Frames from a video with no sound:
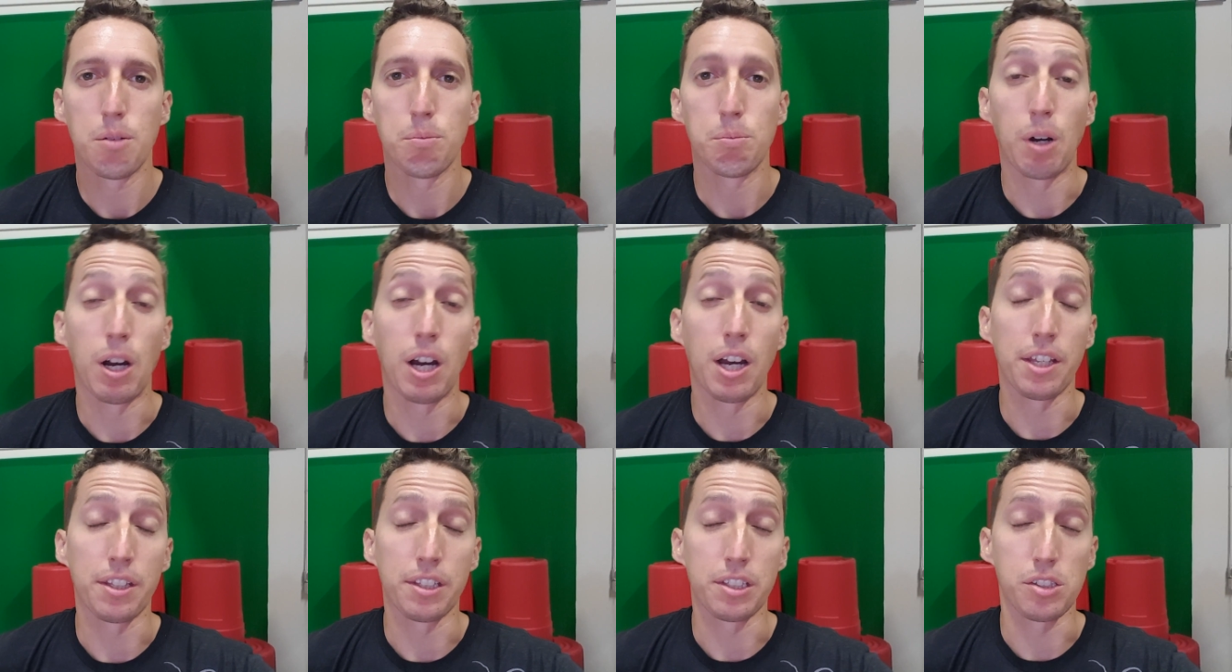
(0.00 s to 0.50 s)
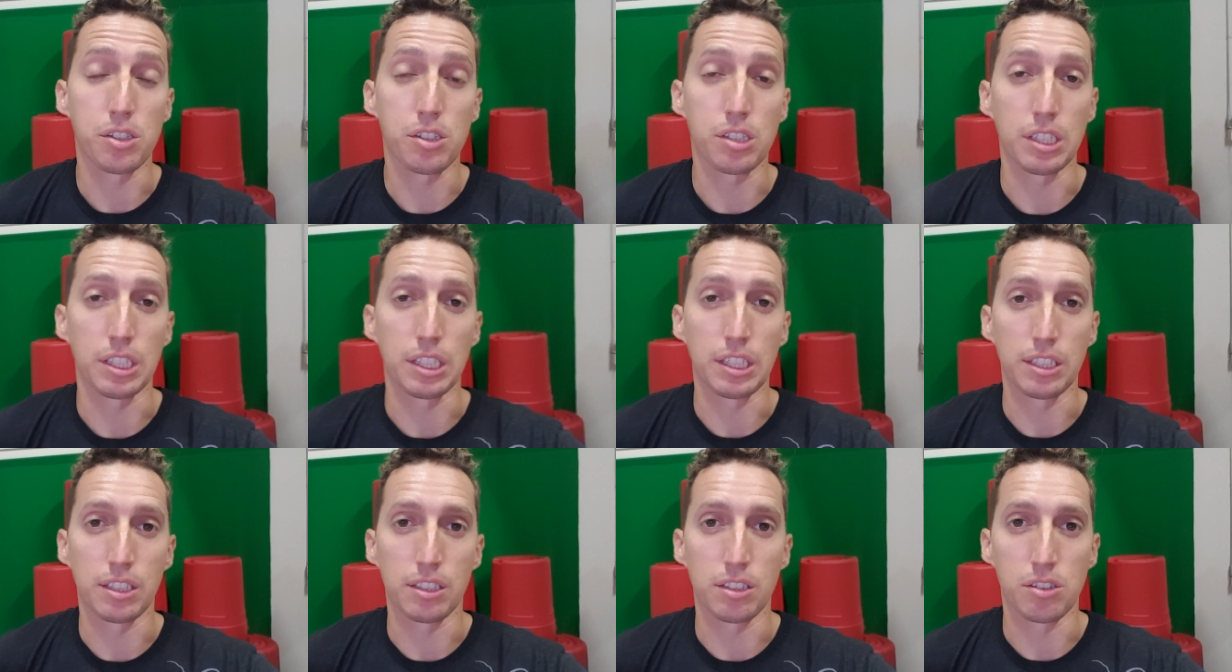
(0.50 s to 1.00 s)
behind the
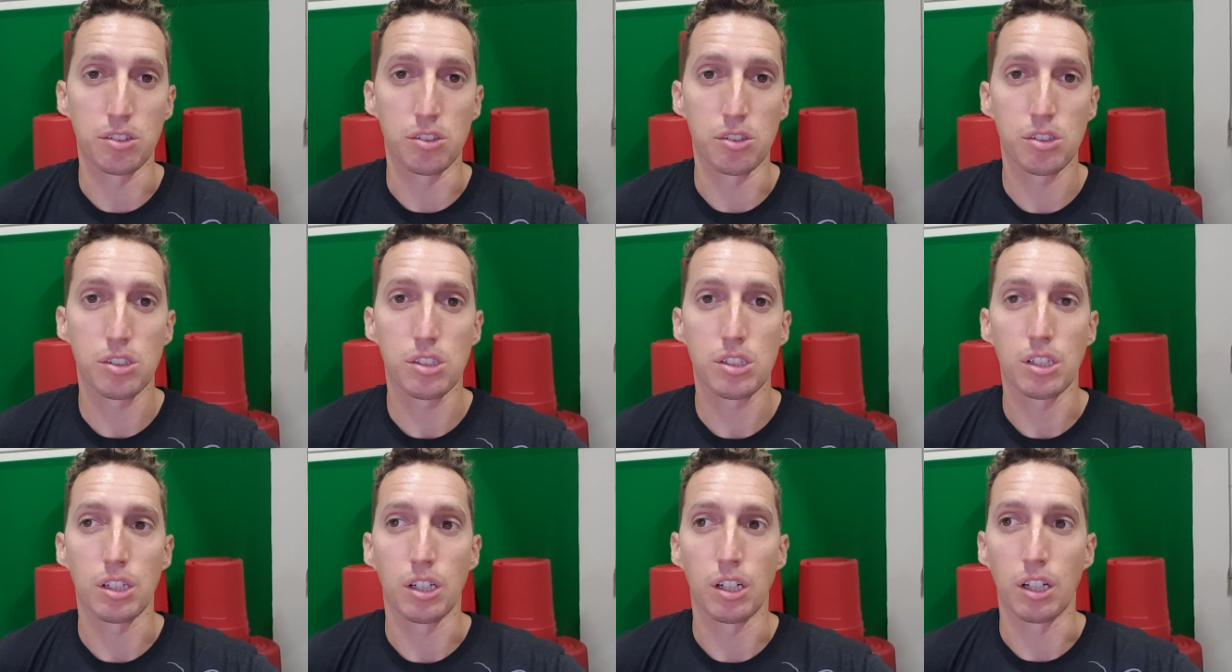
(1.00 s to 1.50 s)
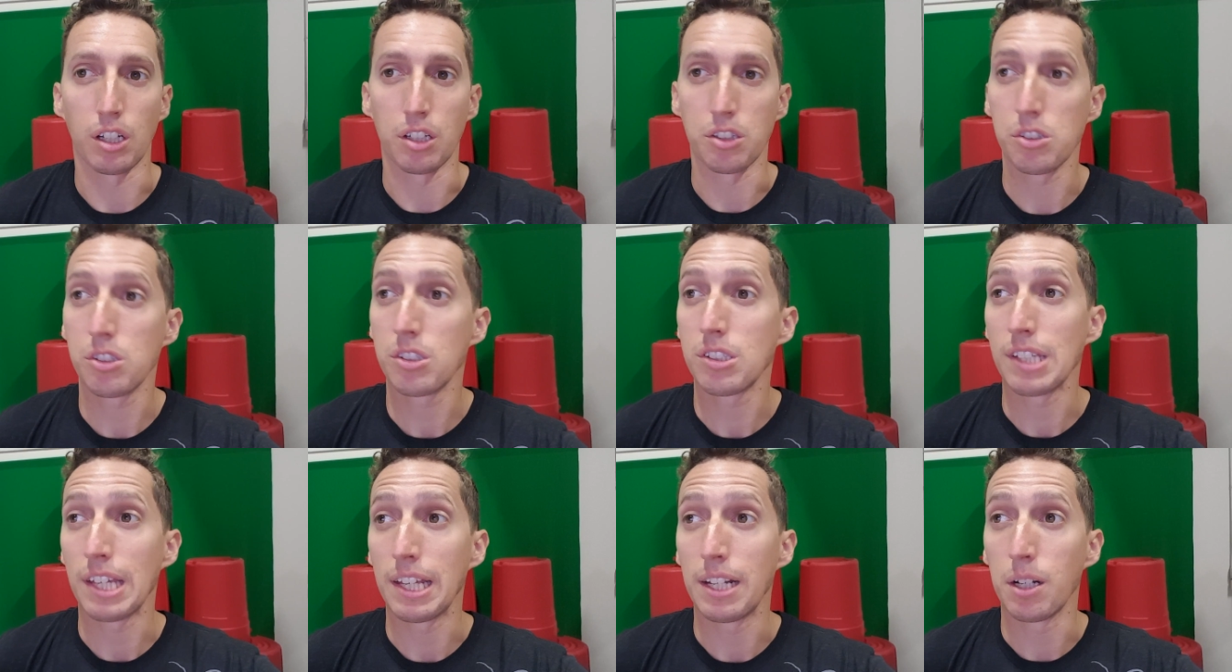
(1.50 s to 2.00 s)
scenes uh,
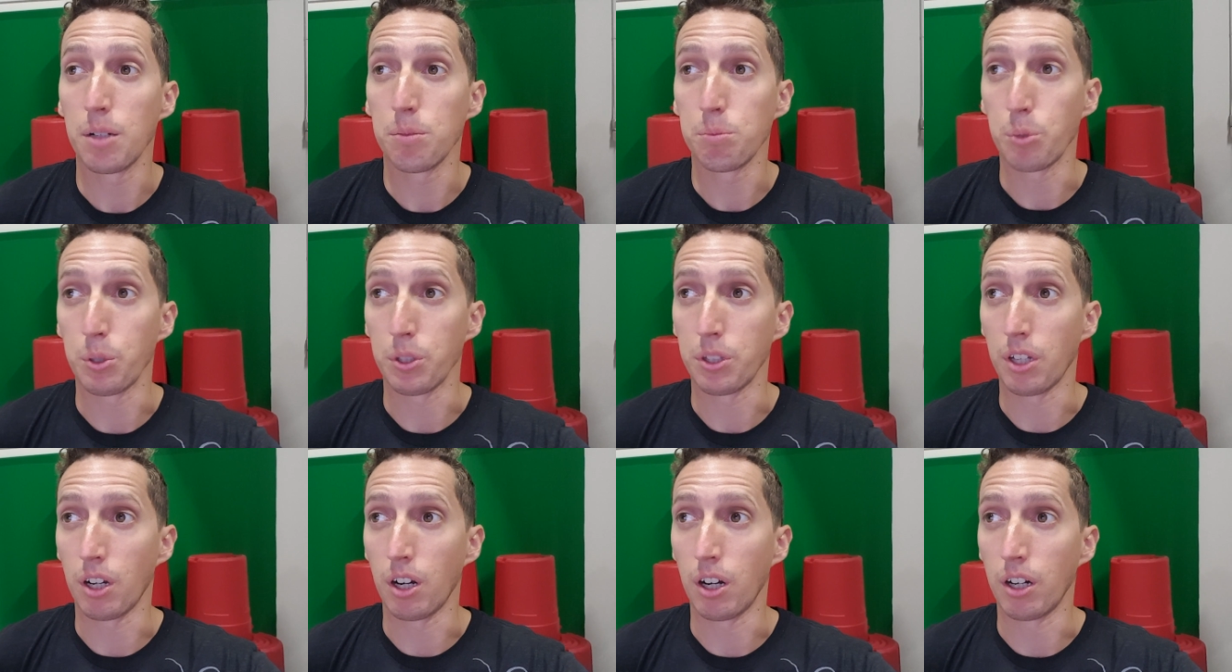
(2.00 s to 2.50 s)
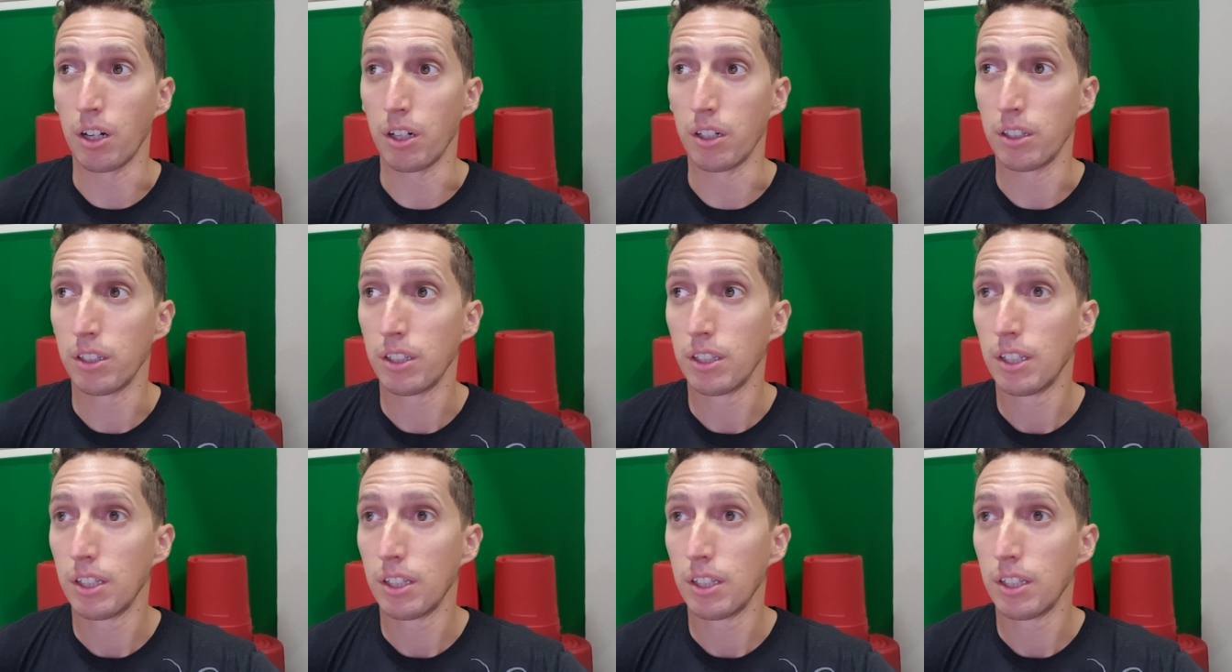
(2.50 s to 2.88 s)
setup with our